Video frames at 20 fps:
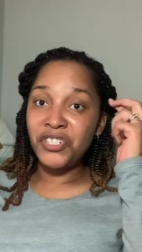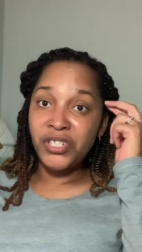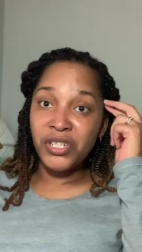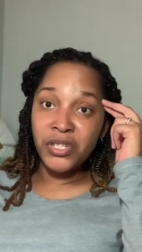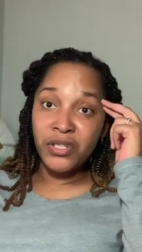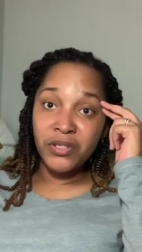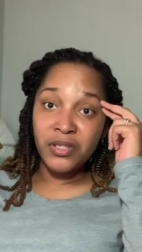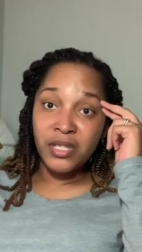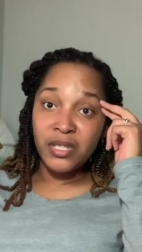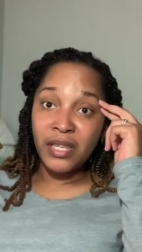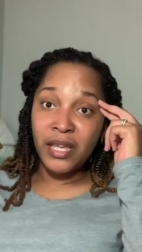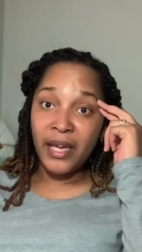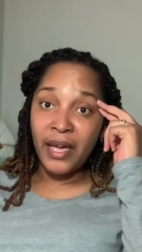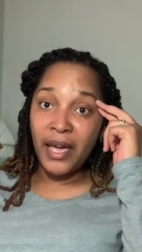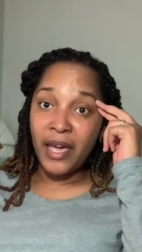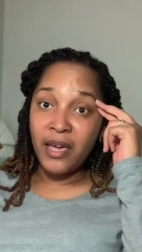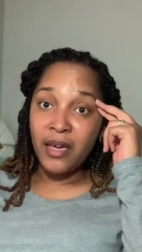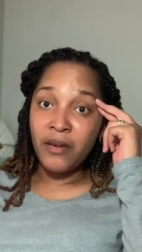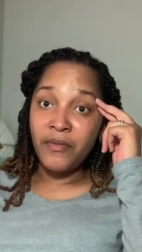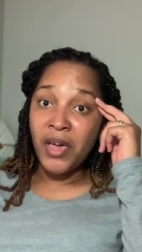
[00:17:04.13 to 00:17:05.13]
shields that they
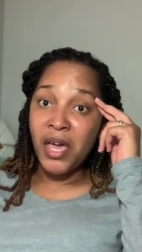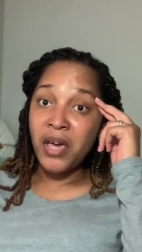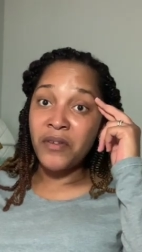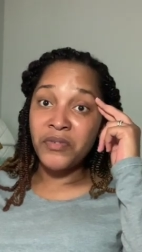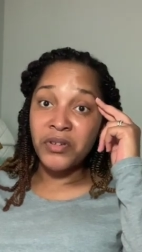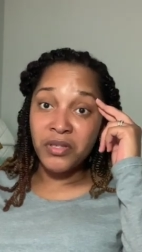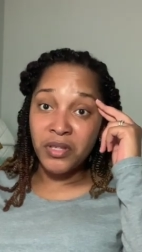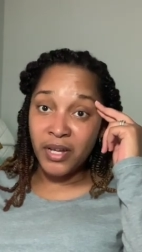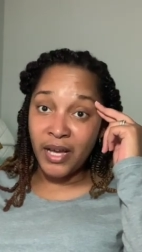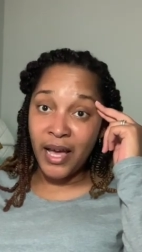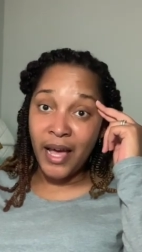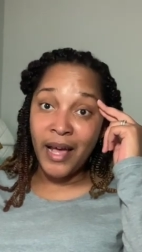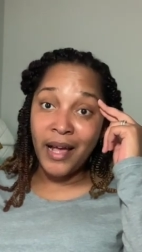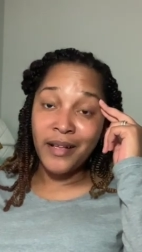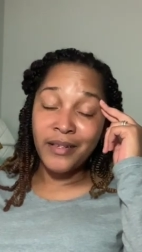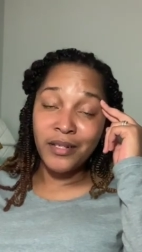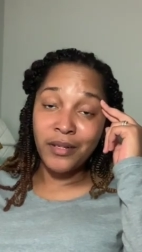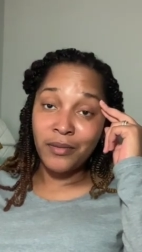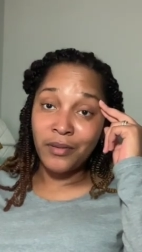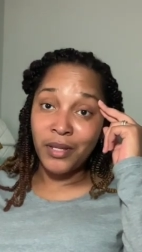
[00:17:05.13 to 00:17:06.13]
have have other
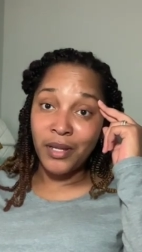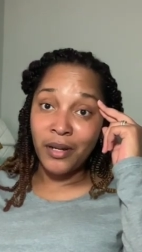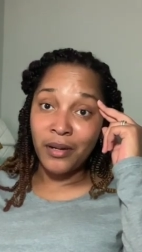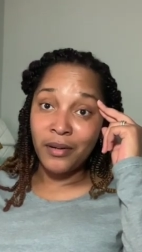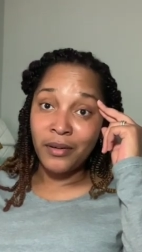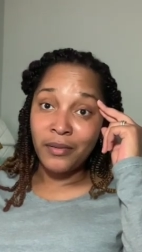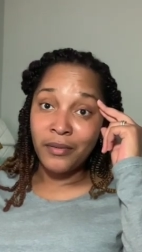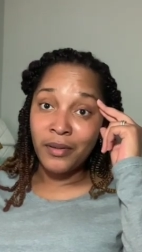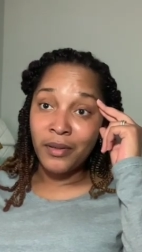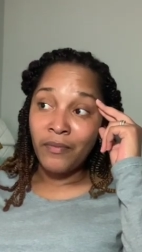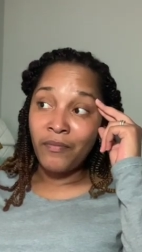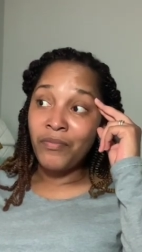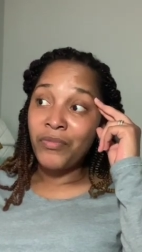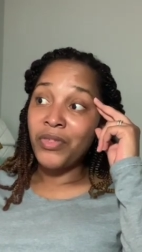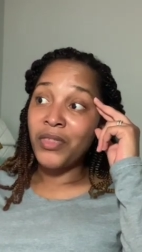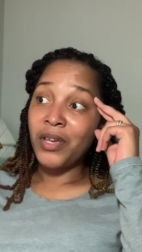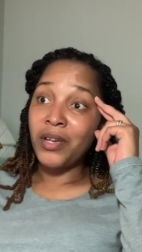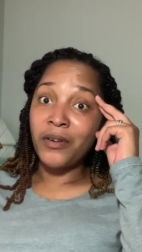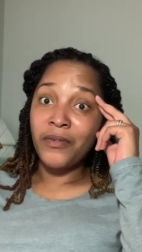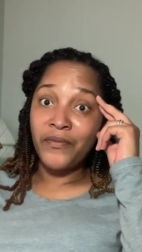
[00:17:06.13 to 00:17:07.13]
gods on there.
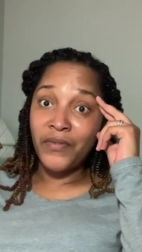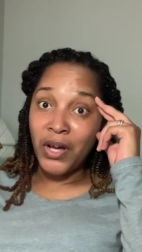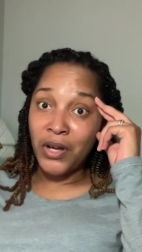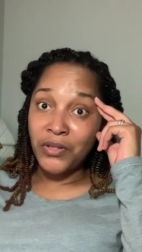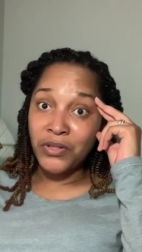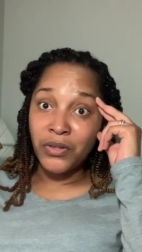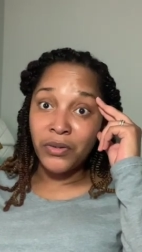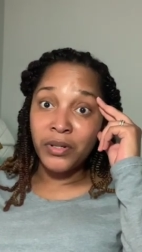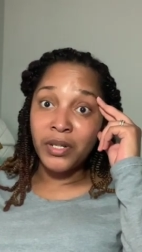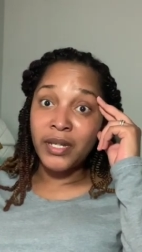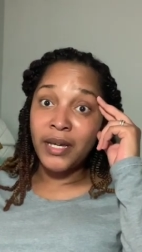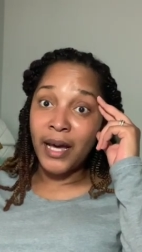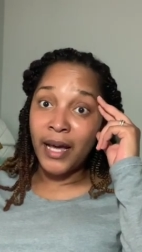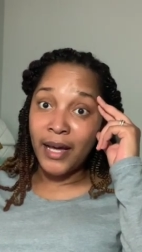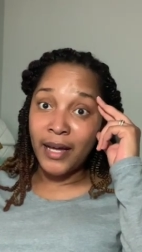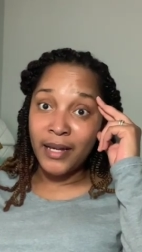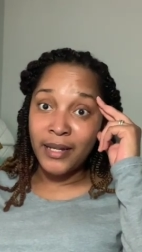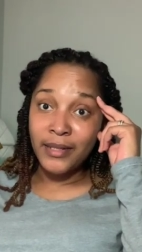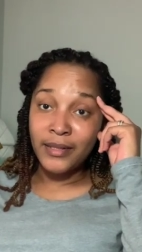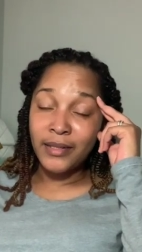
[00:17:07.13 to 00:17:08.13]
They are false Greek
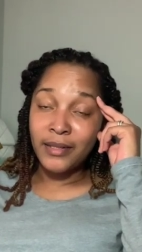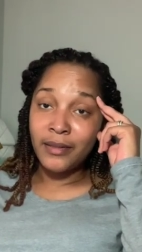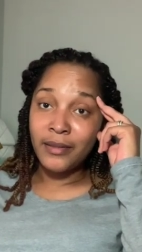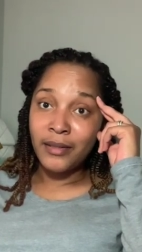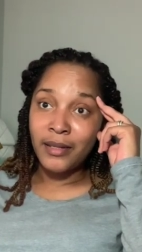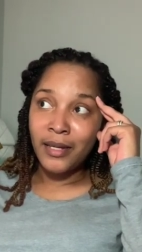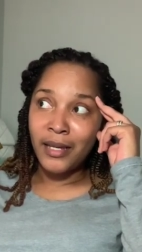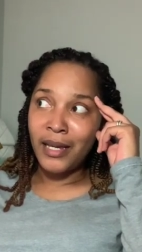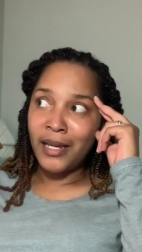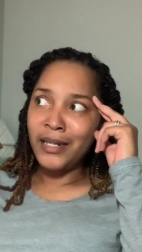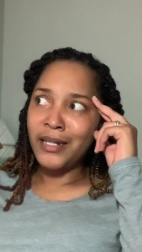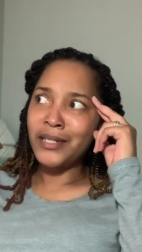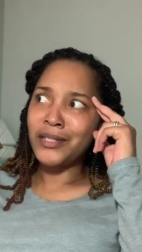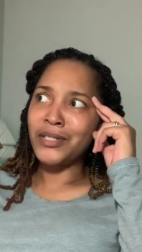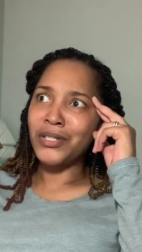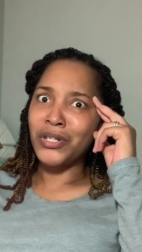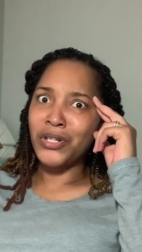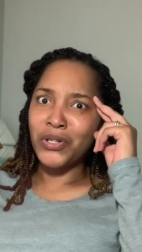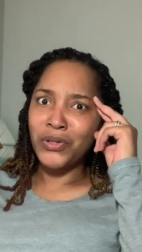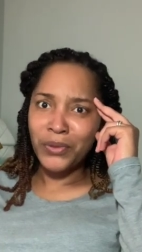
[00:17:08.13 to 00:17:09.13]
gods. And it's
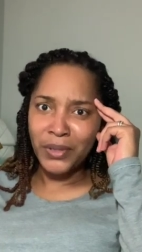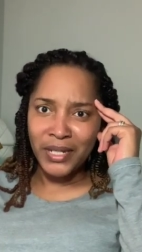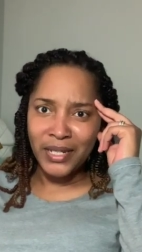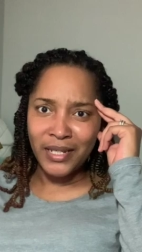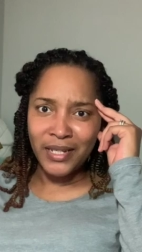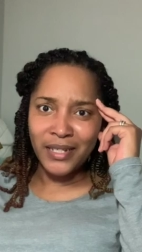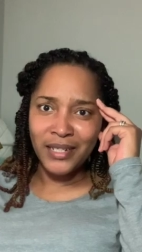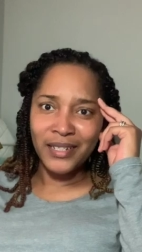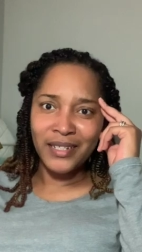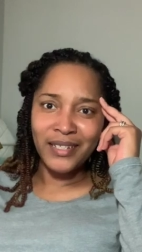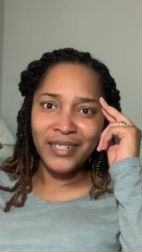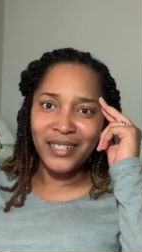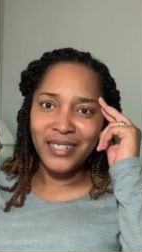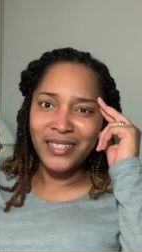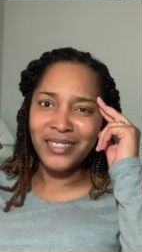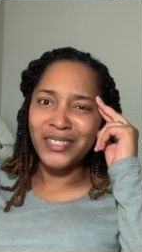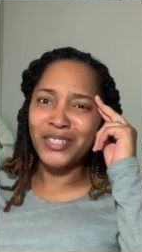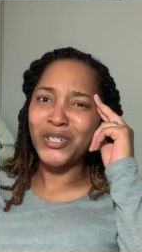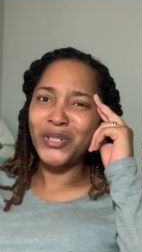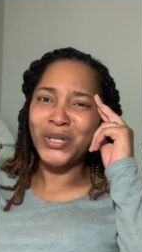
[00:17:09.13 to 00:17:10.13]
Greek.
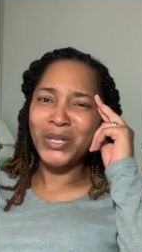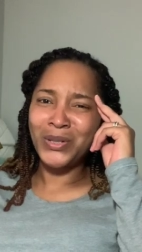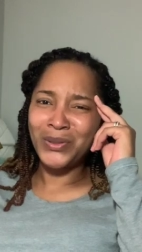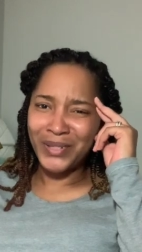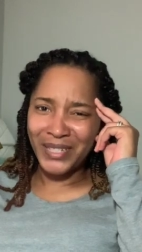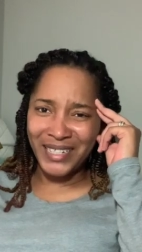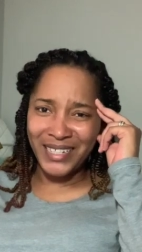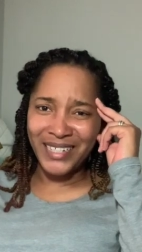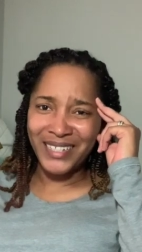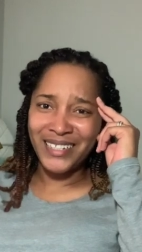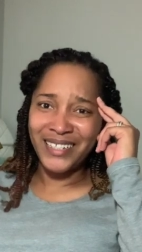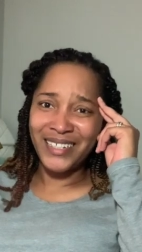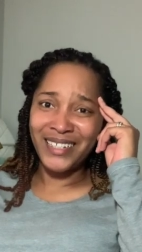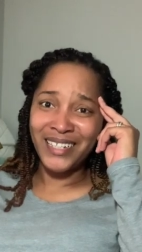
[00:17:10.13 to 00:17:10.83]
It's Greek.